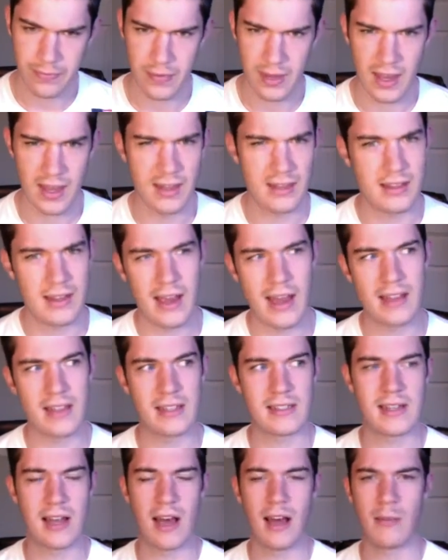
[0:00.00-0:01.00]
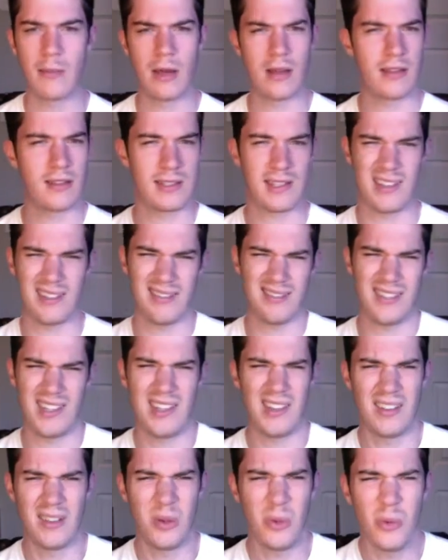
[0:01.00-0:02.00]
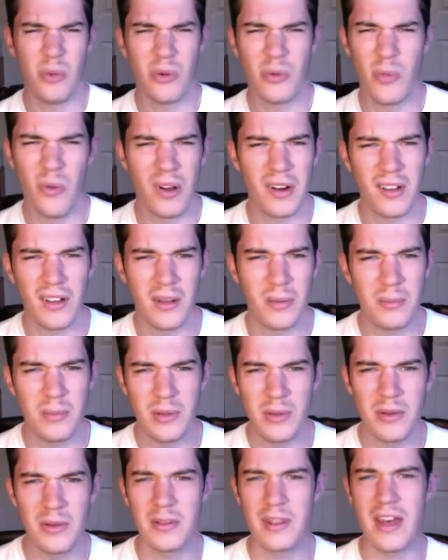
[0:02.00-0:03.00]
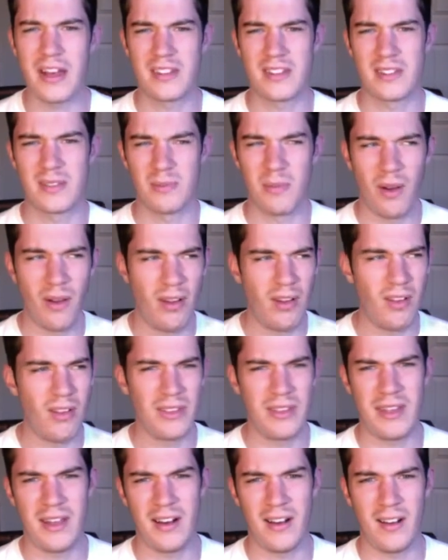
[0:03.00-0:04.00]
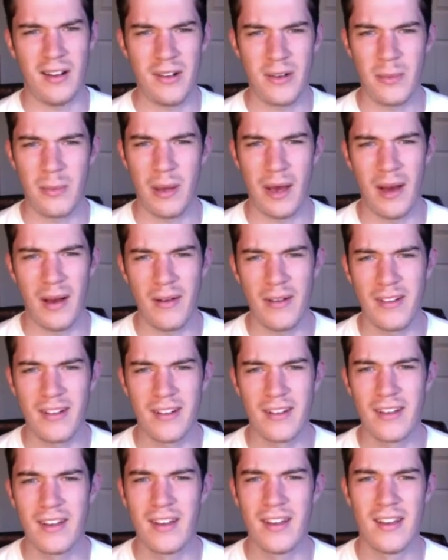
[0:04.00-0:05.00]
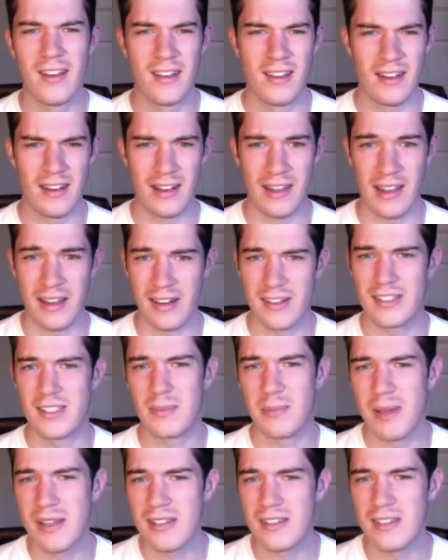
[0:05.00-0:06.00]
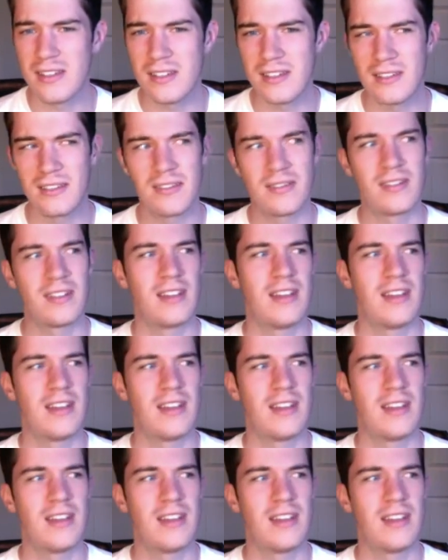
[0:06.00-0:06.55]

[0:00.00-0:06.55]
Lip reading: at the time I was like, man, who would want a computer that small and that underpowered and that expensive?